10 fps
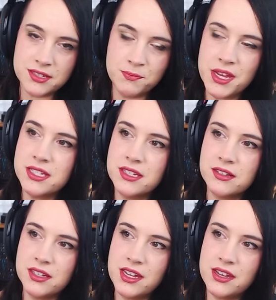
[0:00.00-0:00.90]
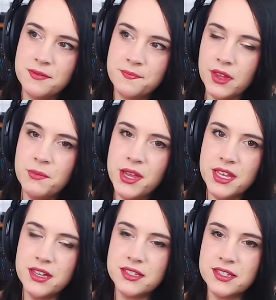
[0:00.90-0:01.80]
Basically making
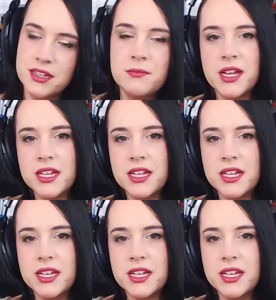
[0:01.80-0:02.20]
it seem like